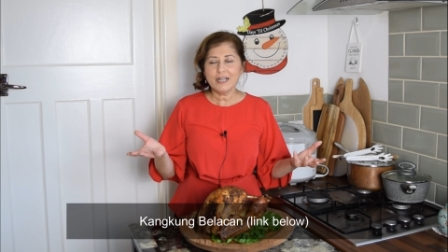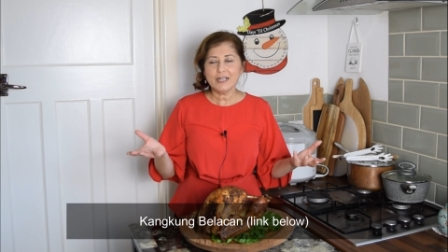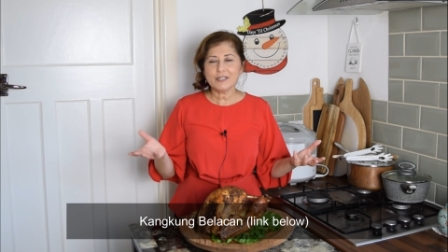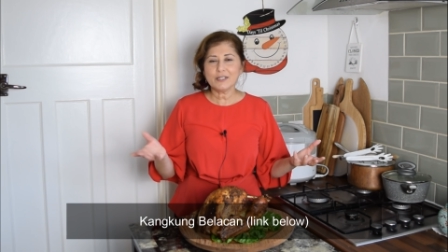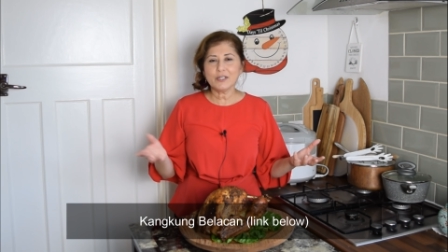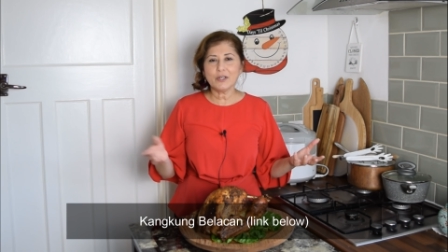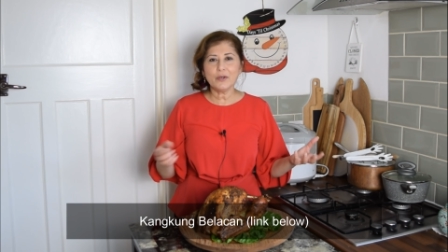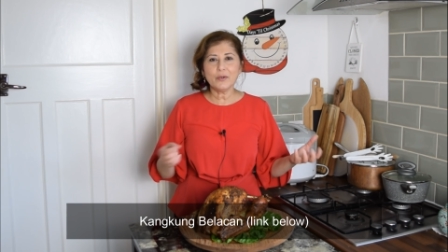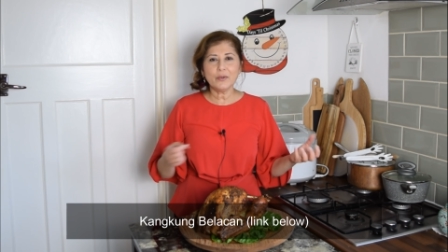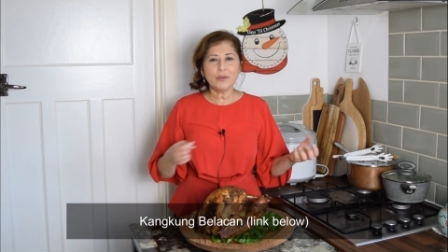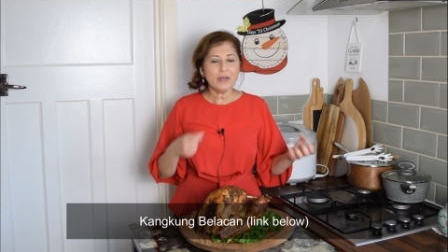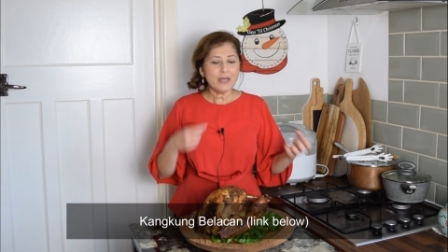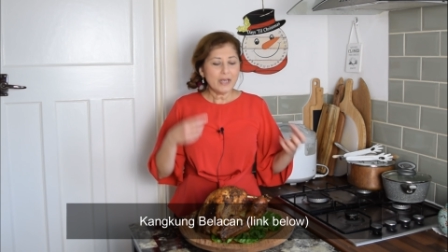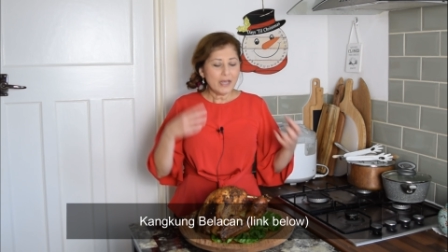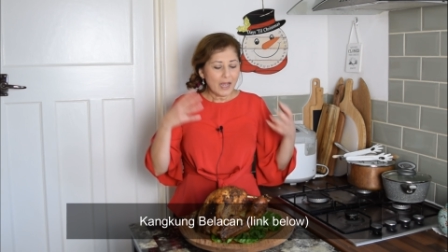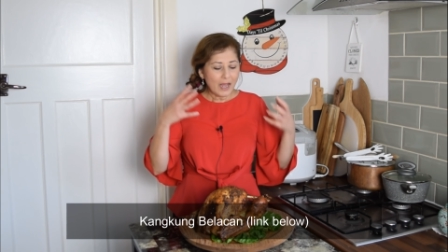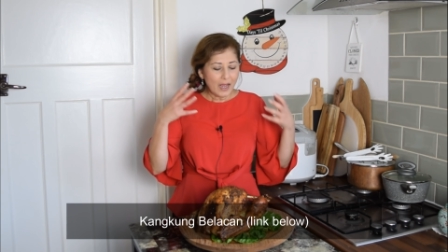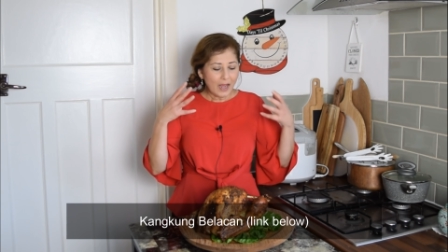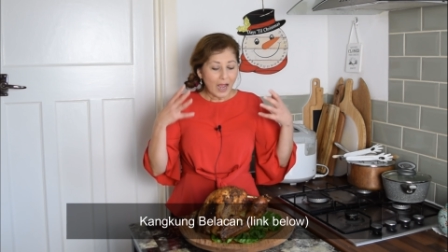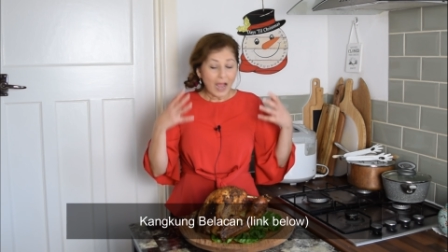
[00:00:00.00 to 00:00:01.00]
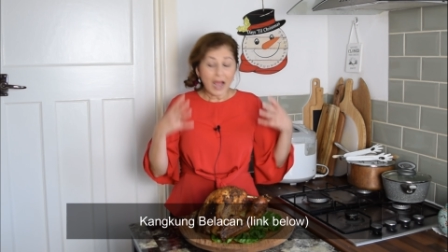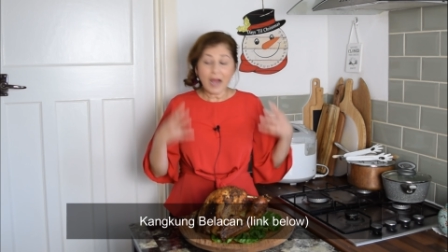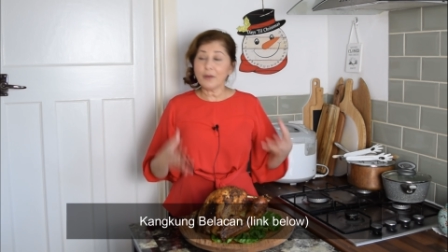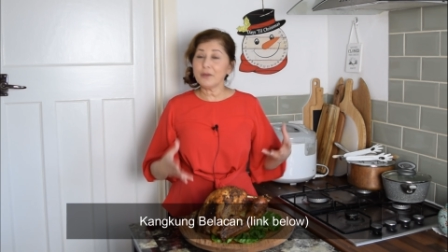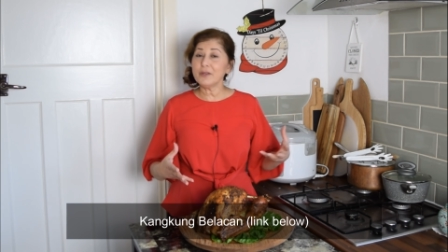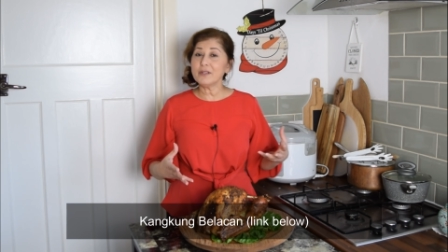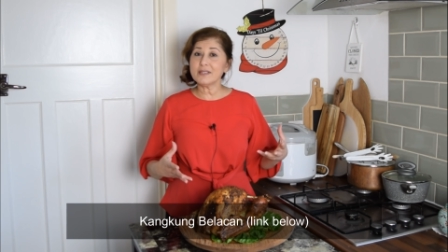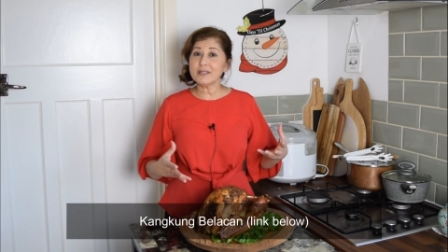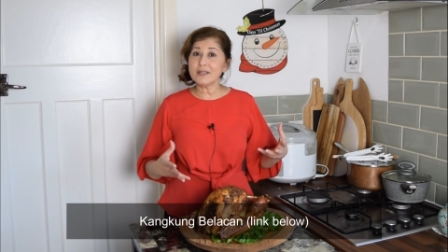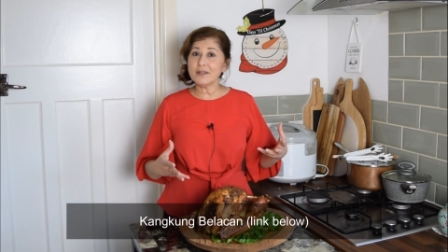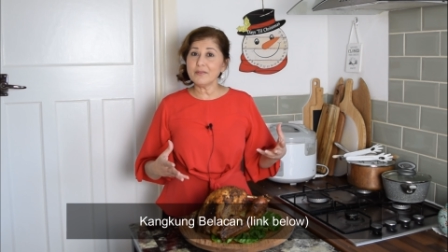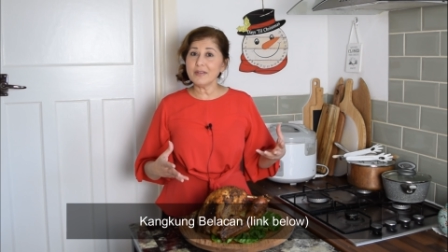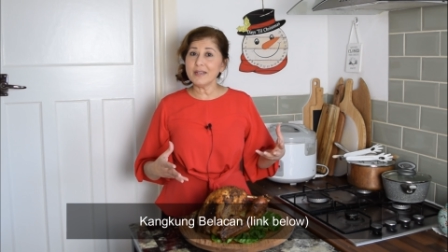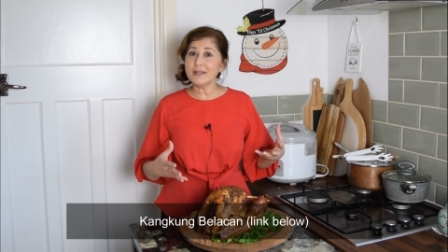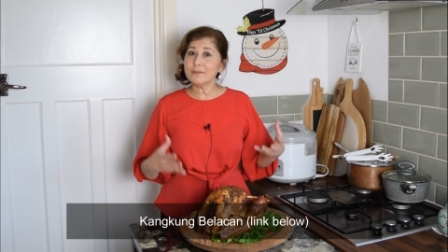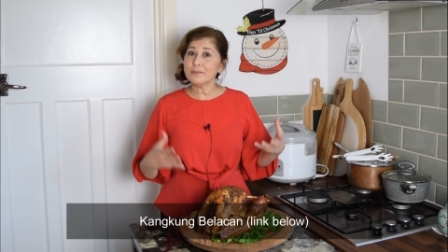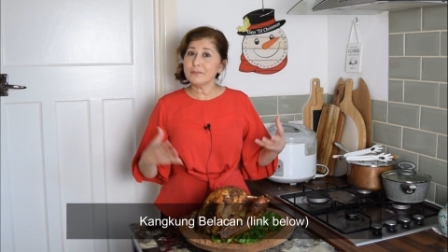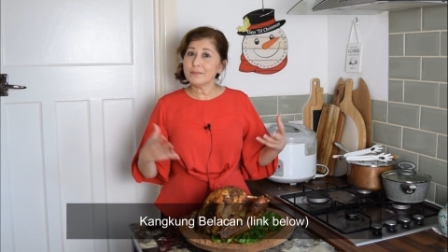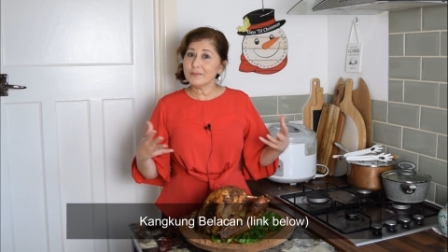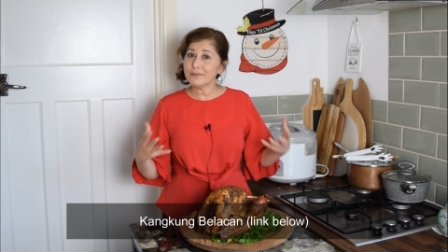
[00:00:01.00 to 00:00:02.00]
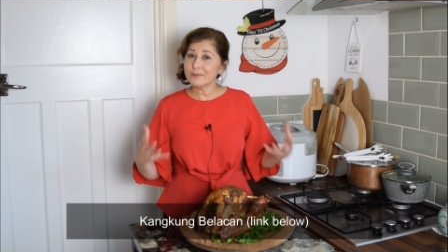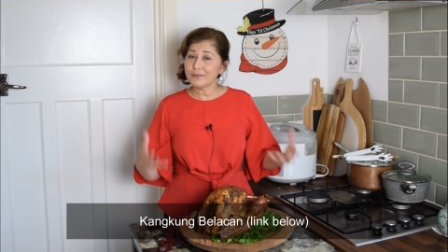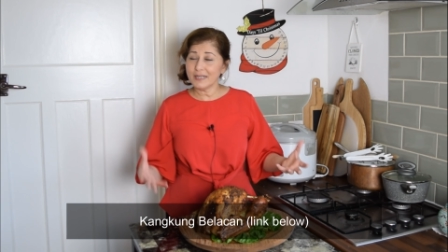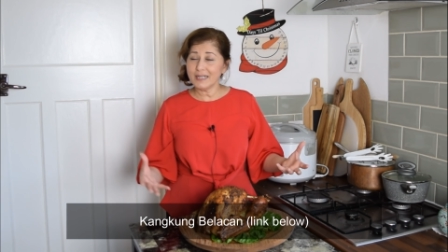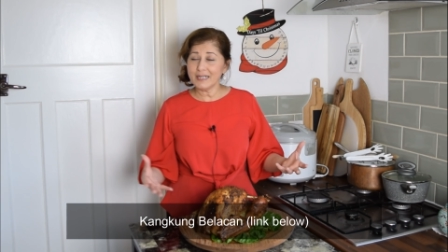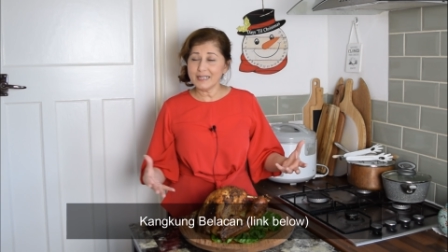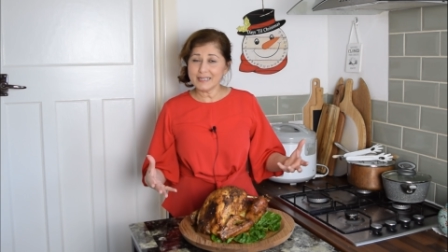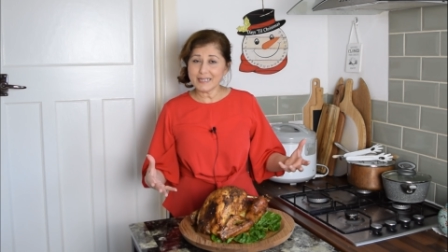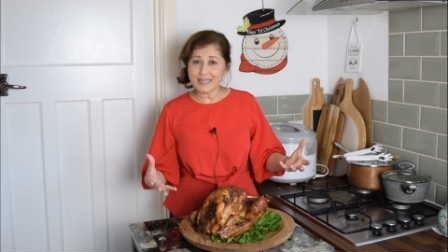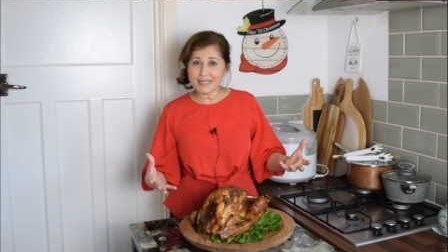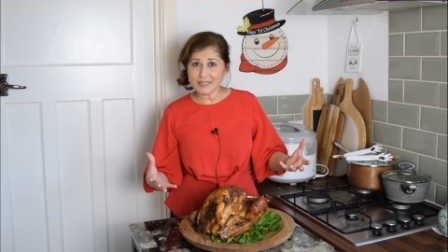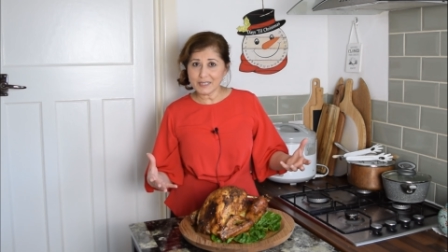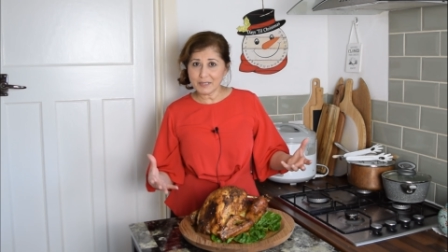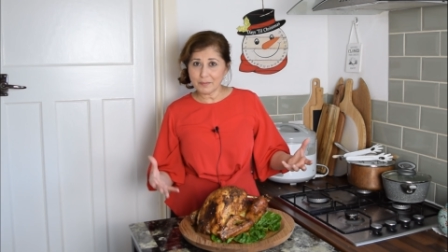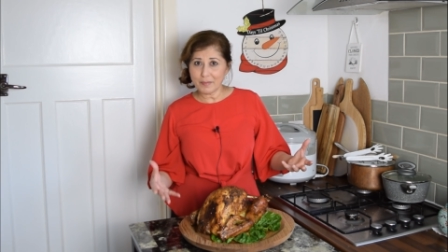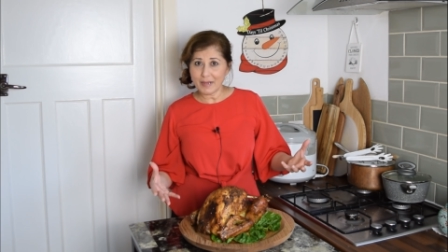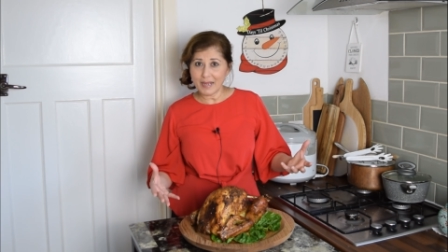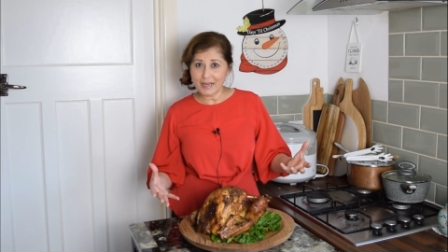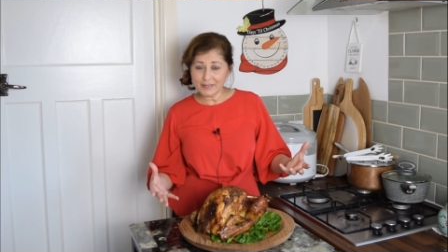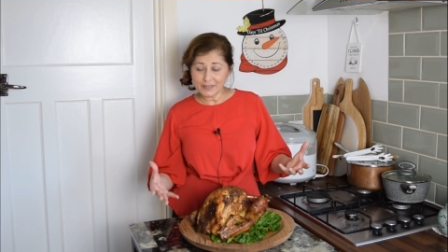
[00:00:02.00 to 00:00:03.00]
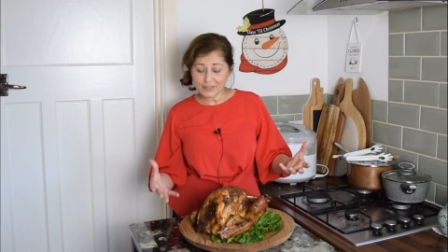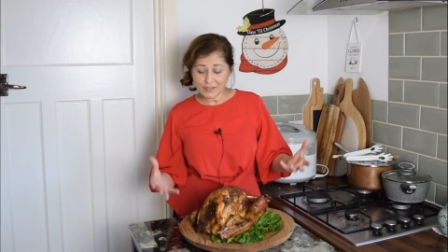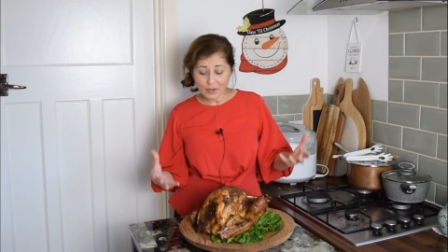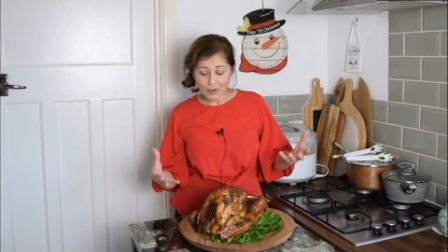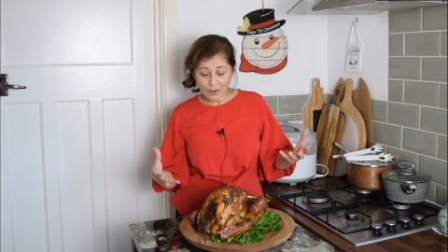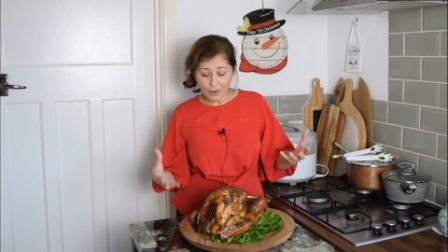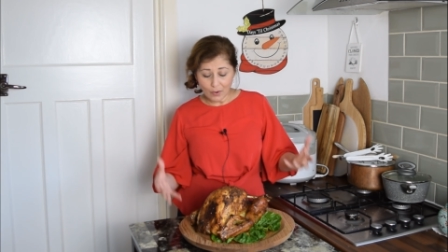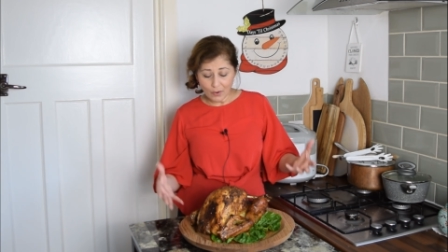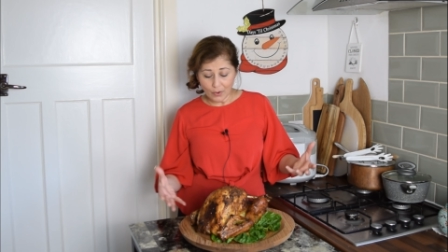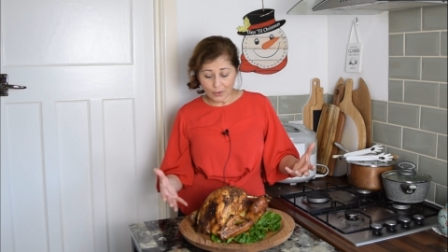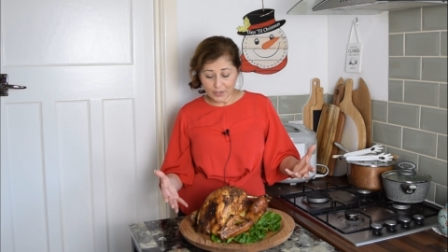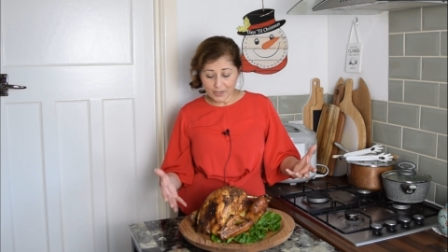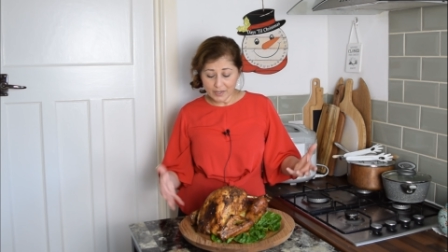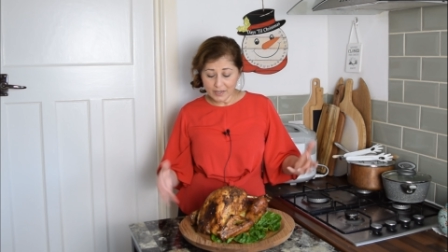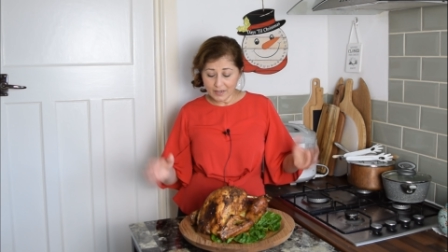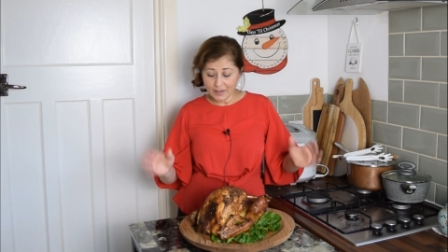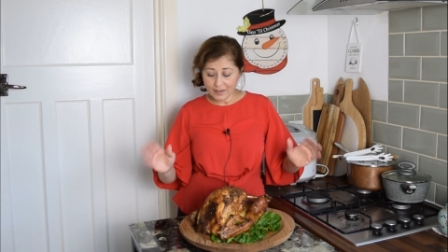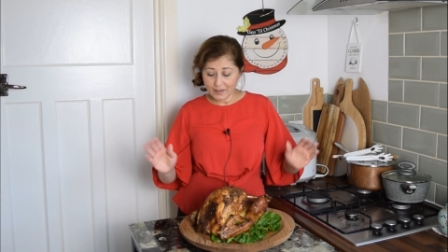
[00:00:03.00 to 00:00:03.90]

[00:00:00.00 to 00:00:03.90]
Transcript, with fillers: So how you serve it really does depend on